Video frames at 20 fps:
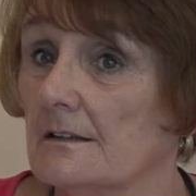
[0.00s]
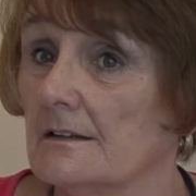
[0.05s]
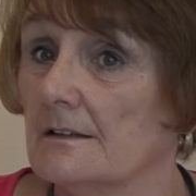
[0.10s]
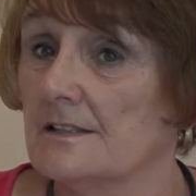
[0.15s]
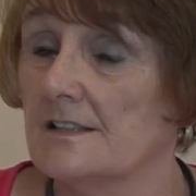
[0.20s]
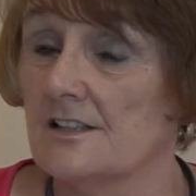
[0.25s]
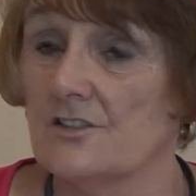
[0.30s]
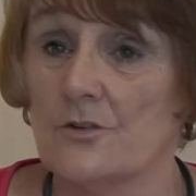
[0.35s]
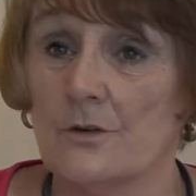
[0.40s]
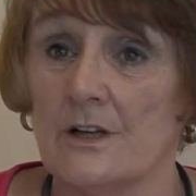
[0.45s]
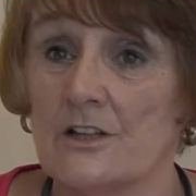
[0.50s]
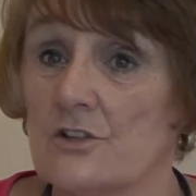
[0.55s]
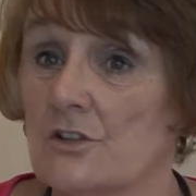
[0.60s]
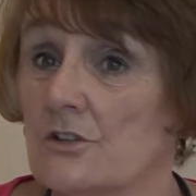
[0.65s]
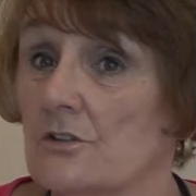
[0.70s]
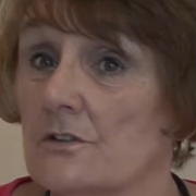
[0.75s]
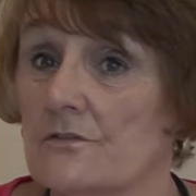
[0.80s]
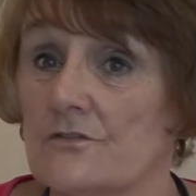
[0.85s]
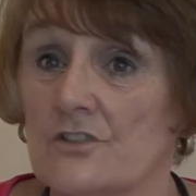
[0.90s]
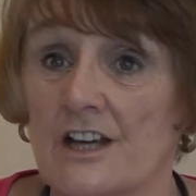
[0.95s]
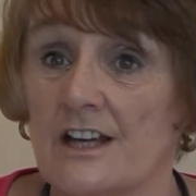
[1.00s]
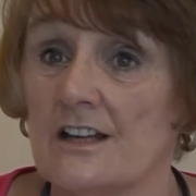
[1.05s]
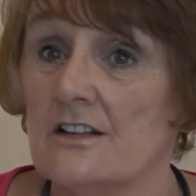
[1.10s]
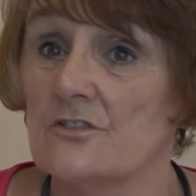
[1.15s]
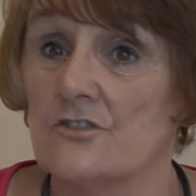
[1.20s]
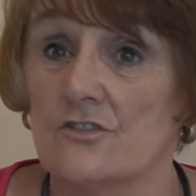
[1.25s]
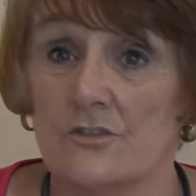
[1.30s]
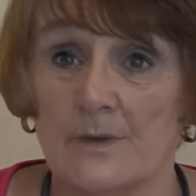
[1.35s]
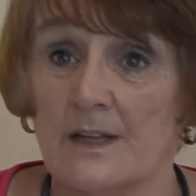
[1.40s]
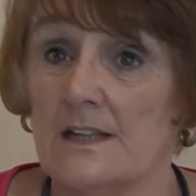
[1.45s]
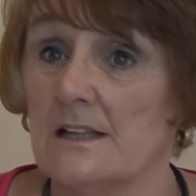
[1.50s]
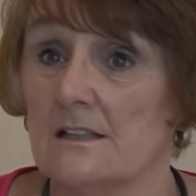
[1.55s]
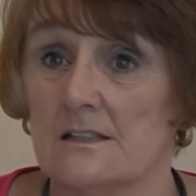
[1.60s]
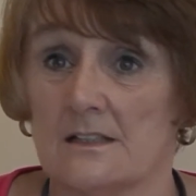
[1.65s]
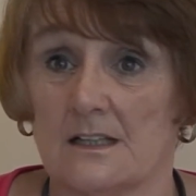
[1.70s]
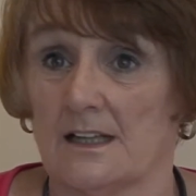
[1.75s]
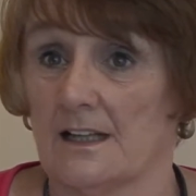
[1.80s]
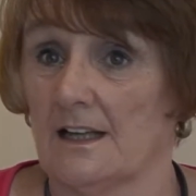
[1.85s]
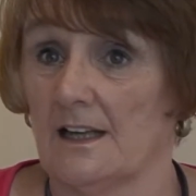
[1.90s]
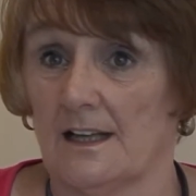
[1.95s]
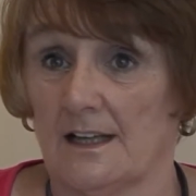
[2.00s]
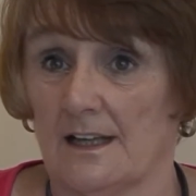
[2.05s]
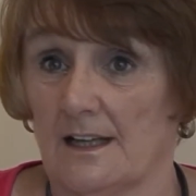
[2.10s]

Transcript: situation could have changed tremendously.